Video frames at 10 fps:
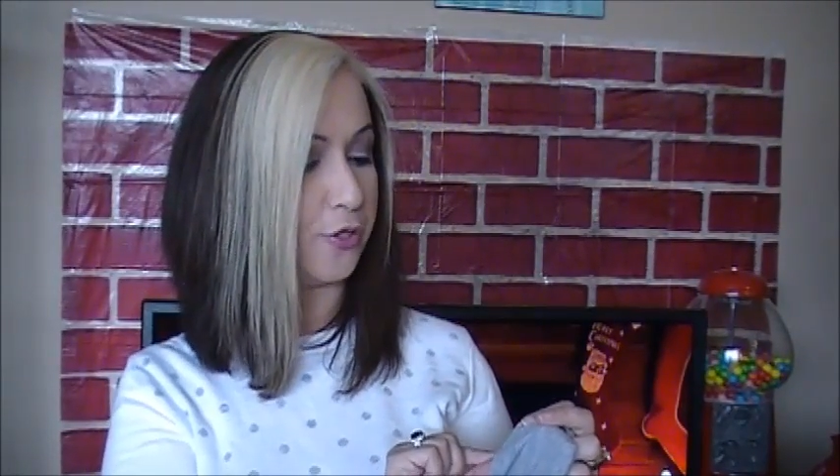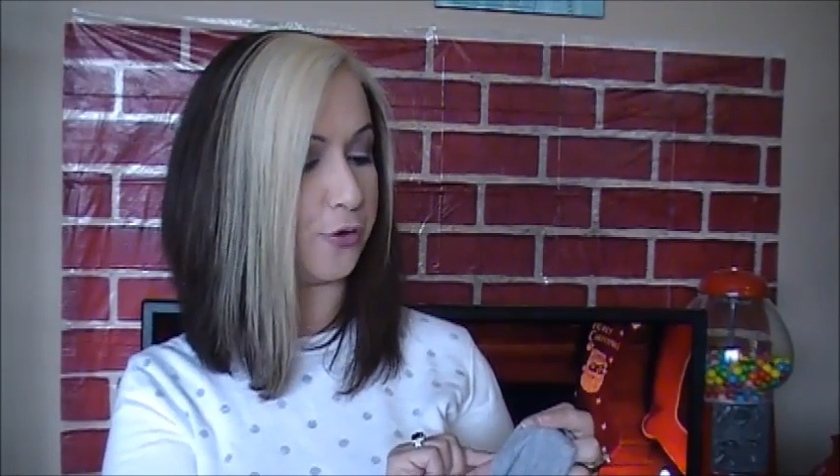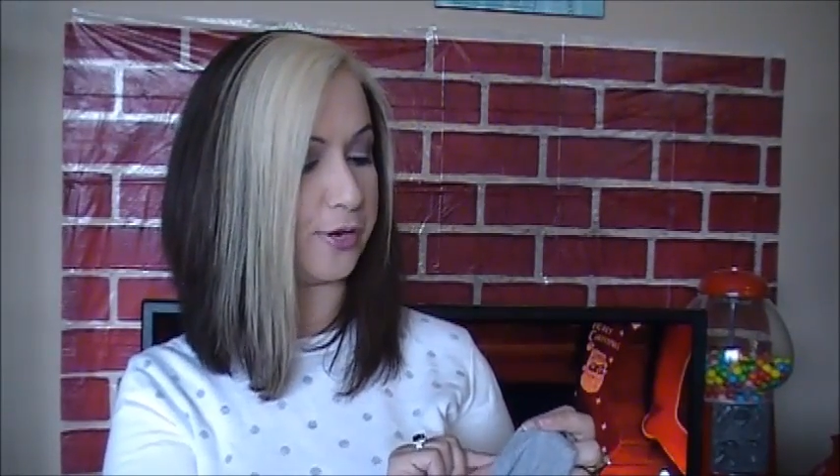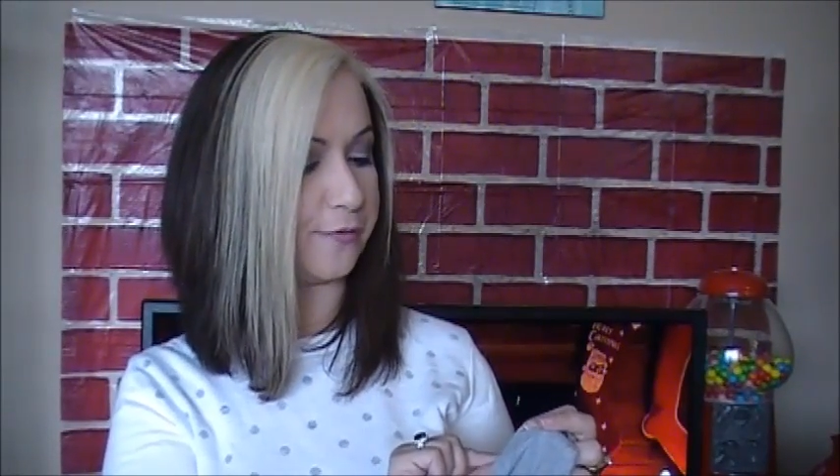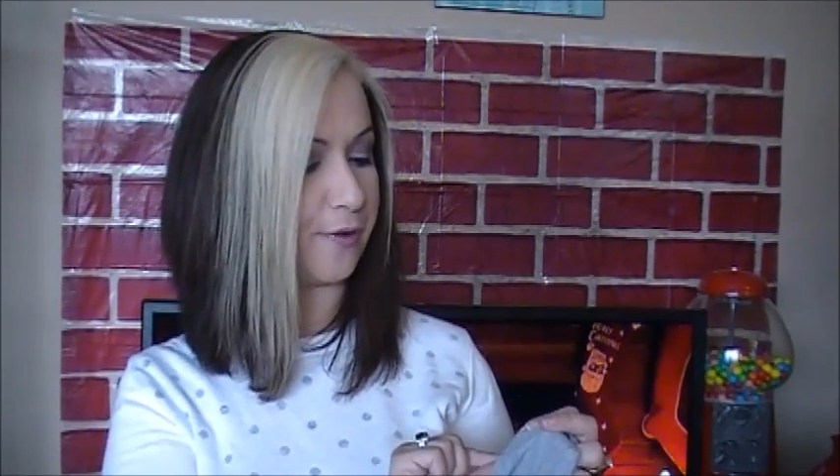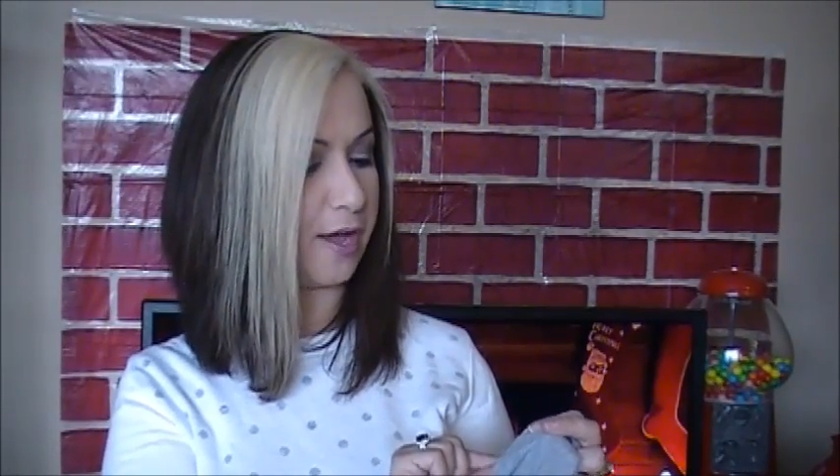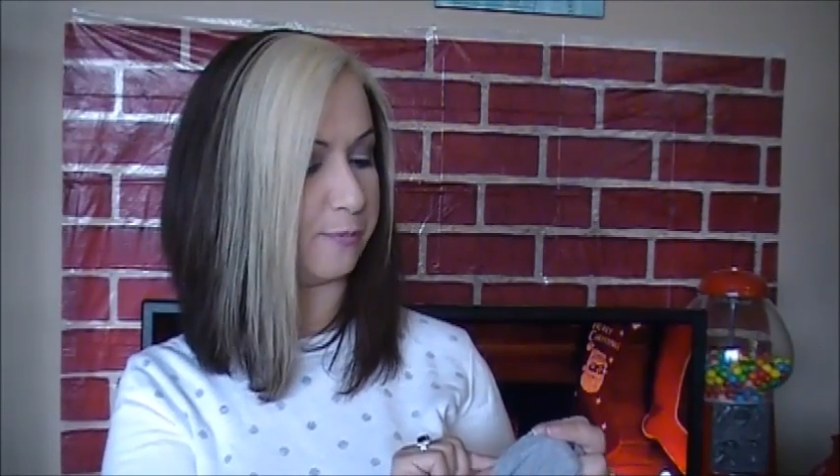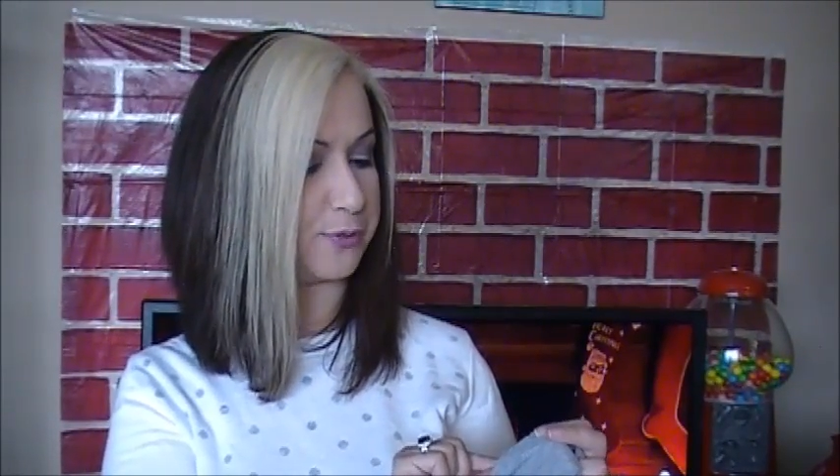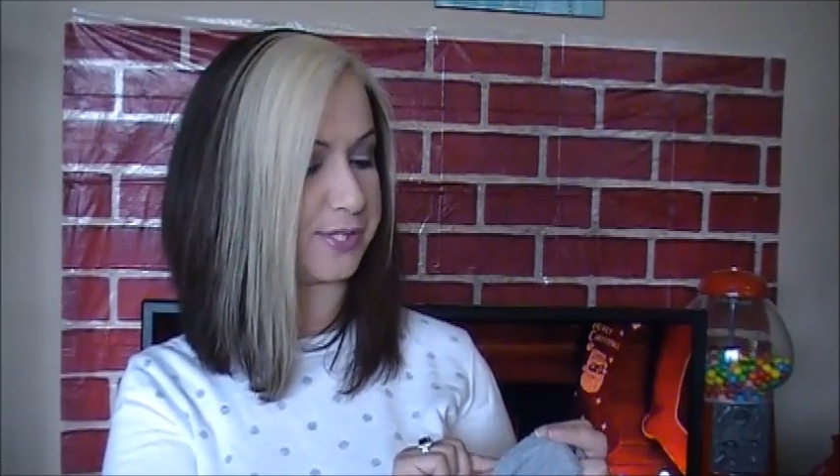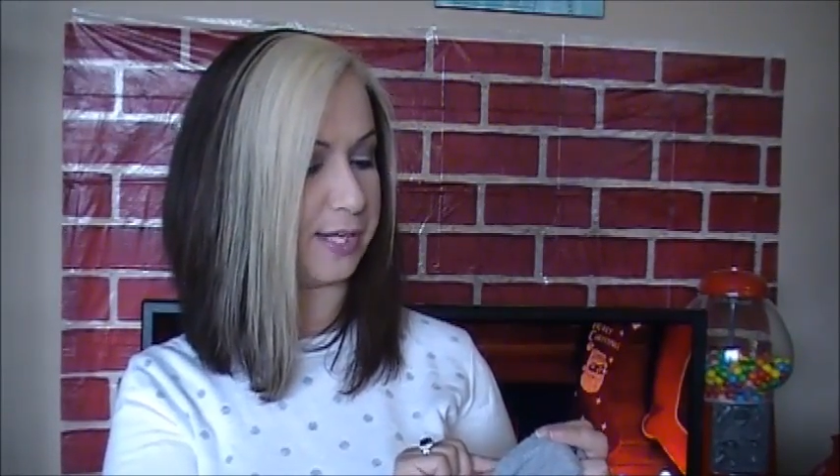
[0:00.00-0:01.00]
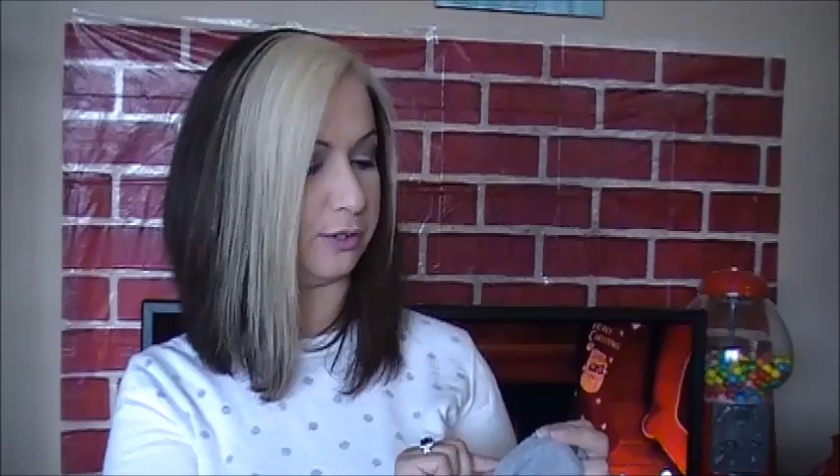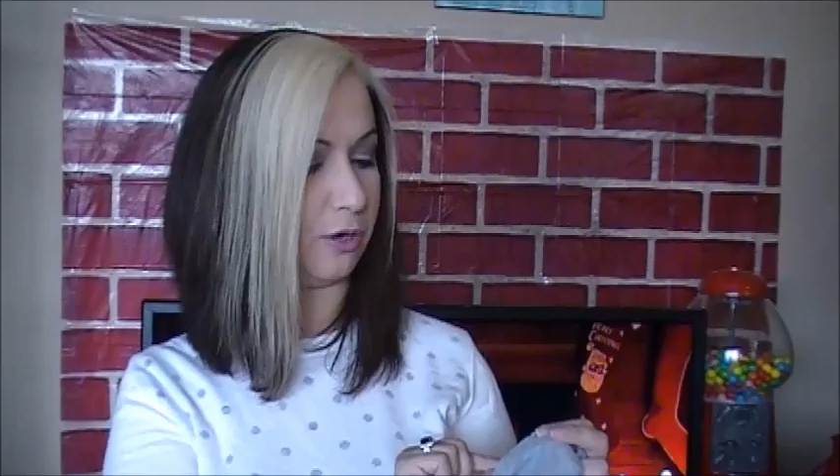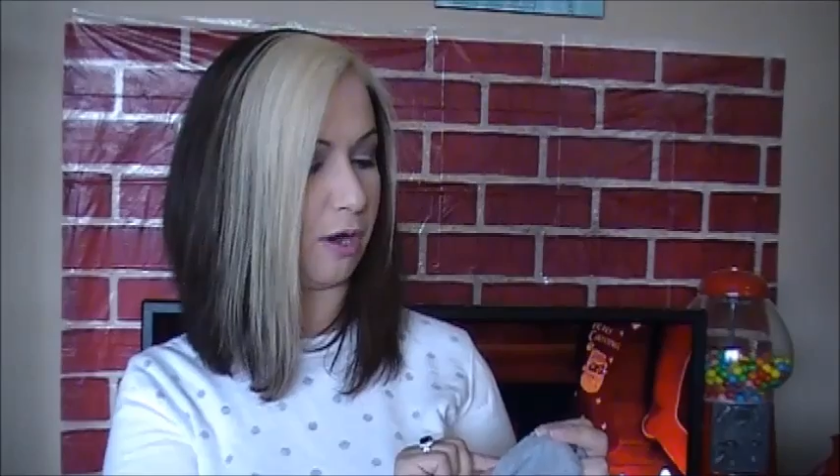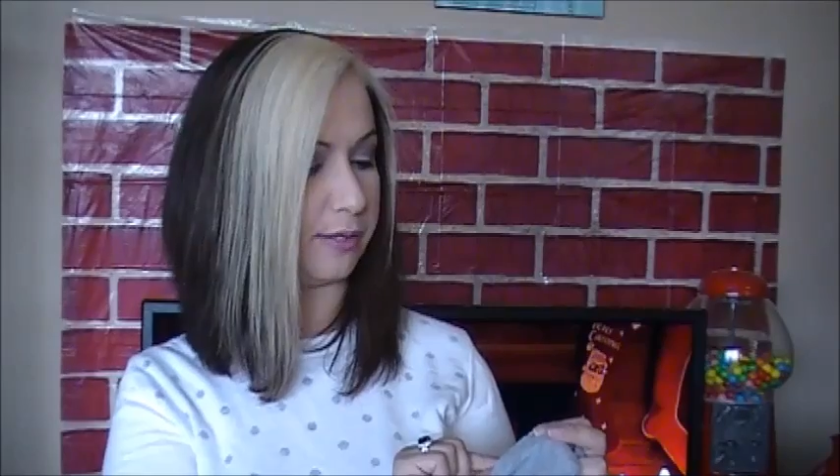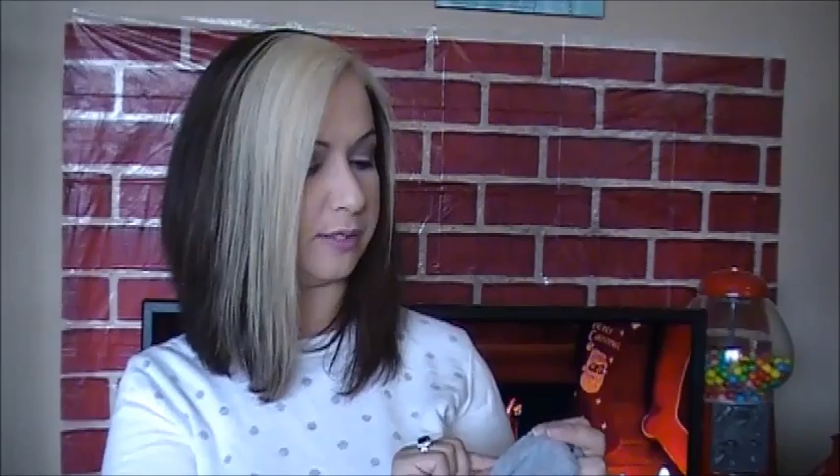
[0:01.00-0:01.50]
35%
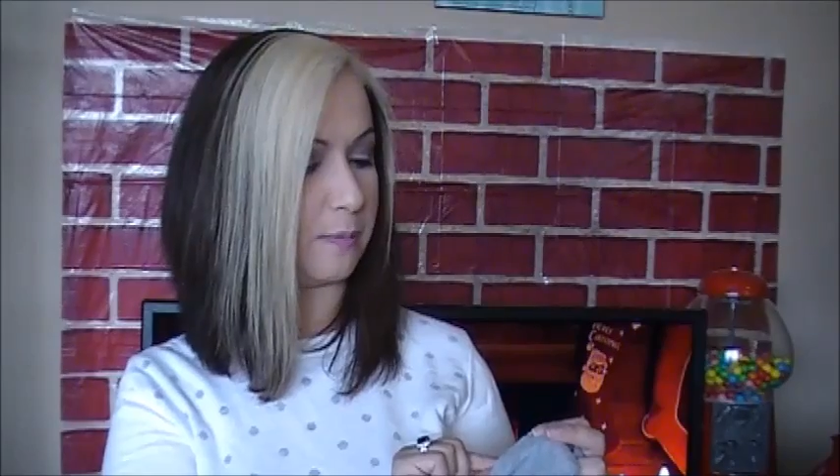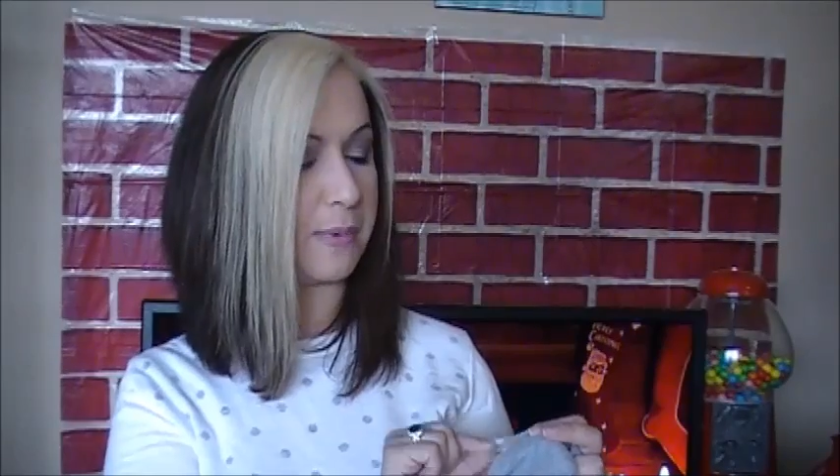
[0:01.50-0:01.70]
cotton,